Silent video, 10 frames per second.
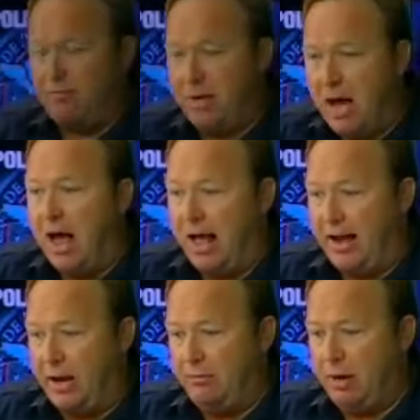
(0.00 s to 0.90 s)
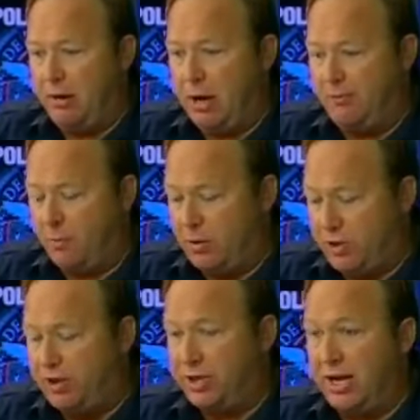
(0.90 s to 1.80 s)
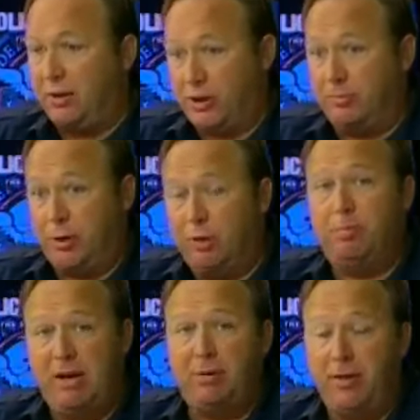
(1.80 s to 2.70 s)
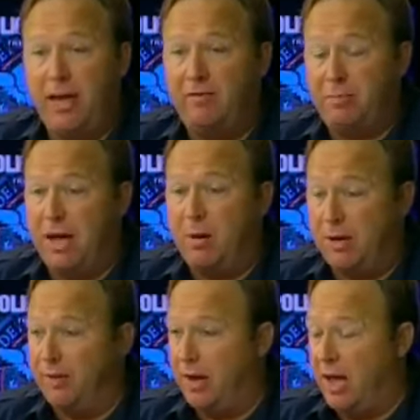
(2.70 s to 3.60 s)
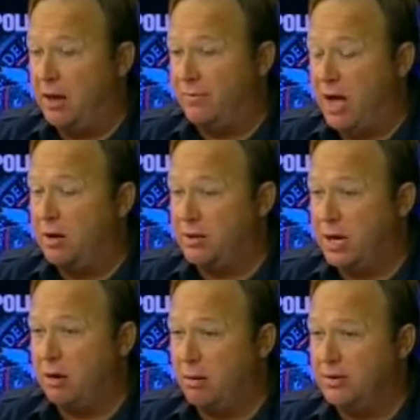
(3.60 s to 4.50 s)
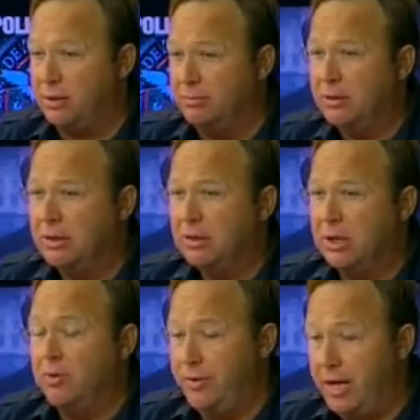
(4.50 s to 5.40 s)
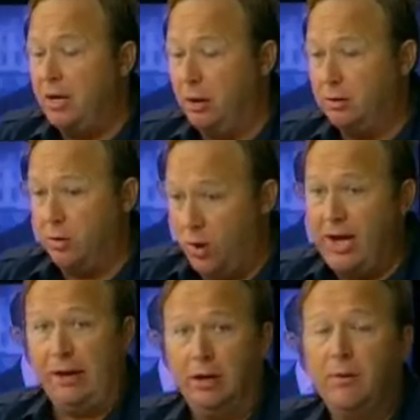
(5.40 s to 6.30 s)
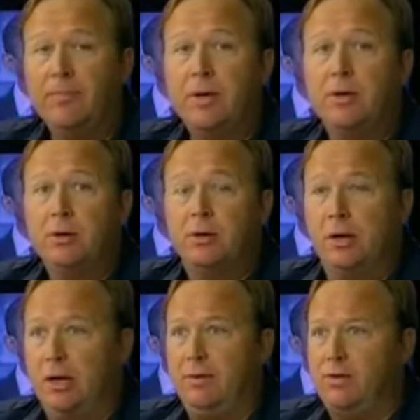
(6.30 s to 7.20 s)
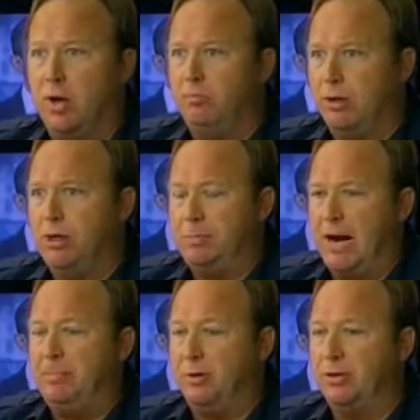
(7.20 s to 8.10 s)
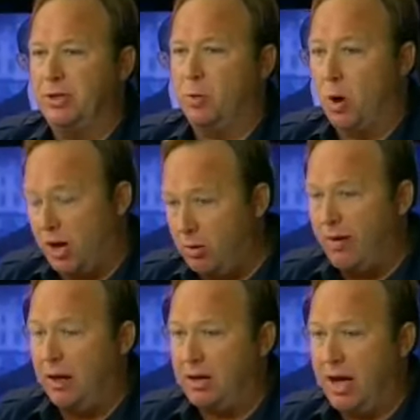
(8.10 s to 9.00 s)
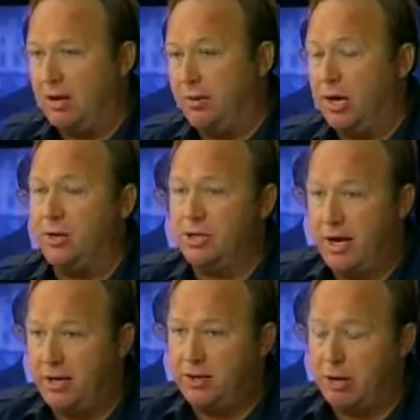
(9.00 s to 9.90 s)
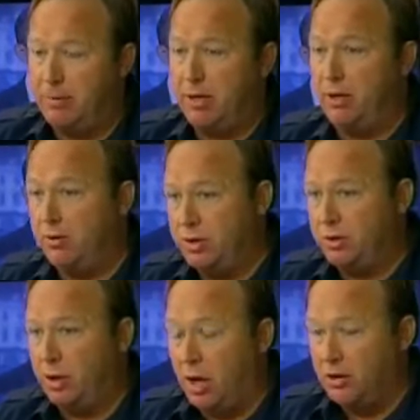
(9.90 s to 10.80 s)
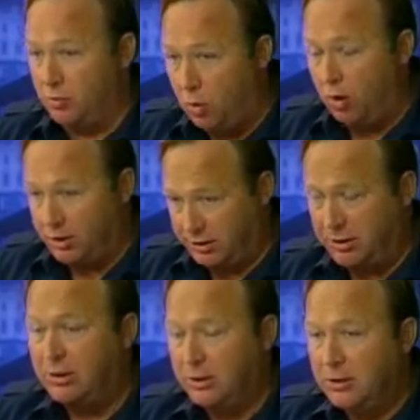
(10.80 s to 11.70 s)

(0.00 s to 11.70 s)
FBI, and, and, and from what she's saying, there's some good people in the FBI. We know that head of counterterrorism, O'Neill, quit and even told British papers they're working with al-Qaeda, they're going to stage something and use it to launch wars.